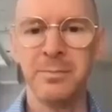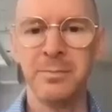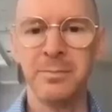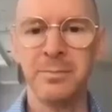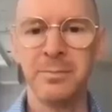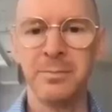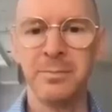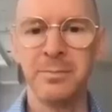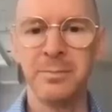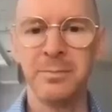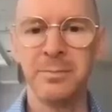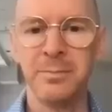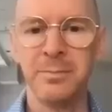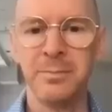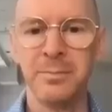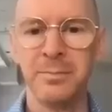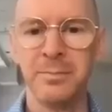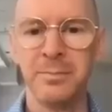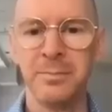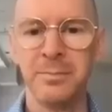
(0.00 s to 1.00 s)

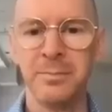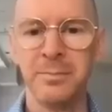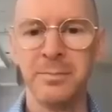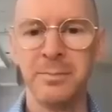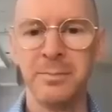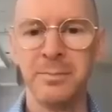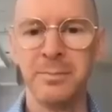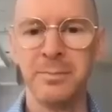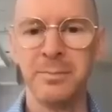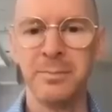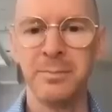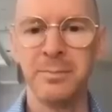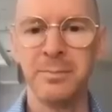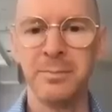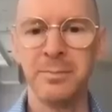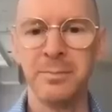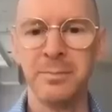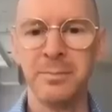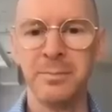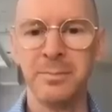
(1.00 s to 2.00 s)

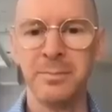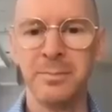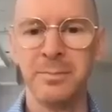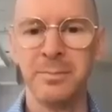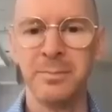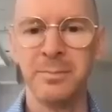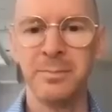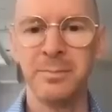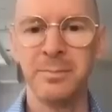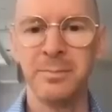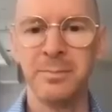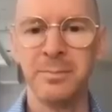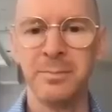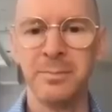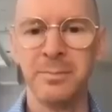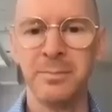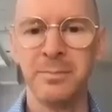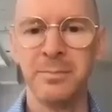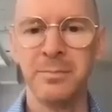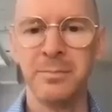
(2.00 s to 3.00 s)

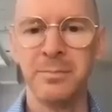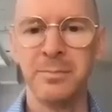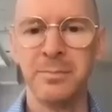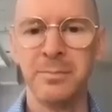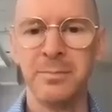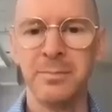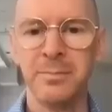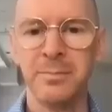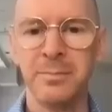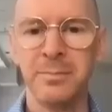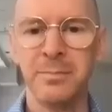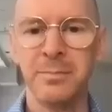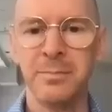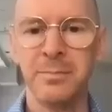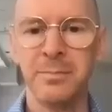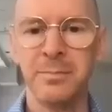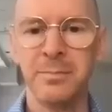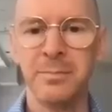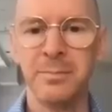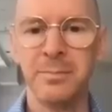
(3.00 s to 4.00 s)

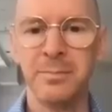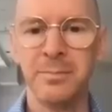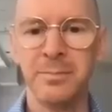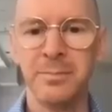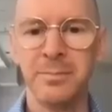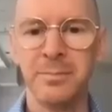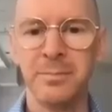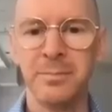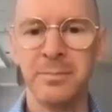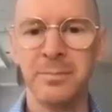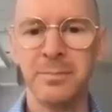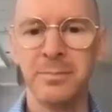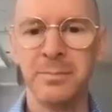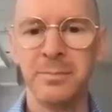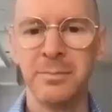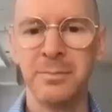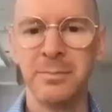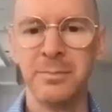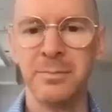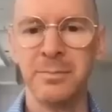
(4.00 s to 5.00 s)

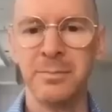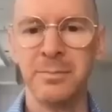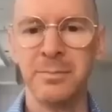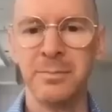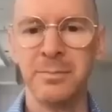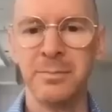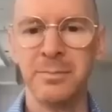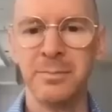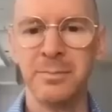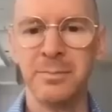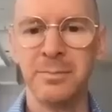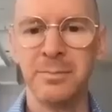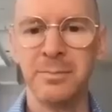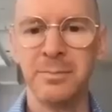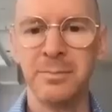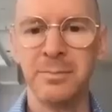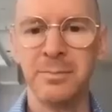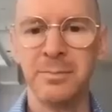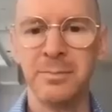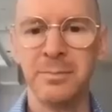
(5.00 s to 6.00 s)

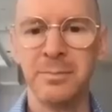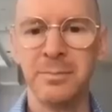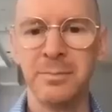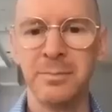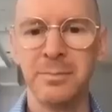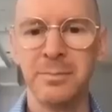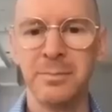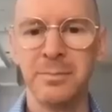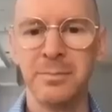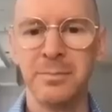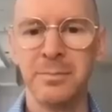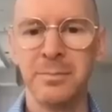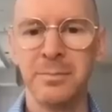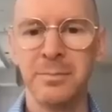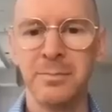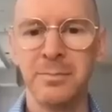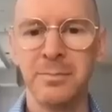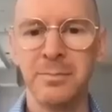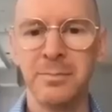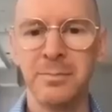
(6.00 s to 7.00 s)

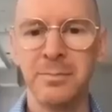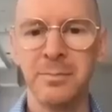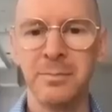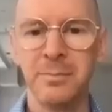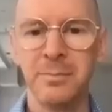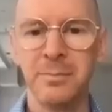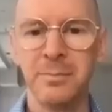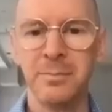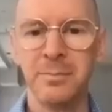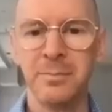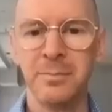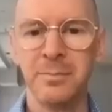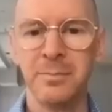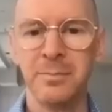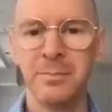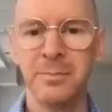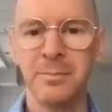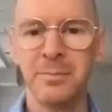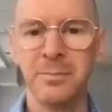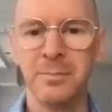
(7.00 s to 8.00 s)
(not speaking)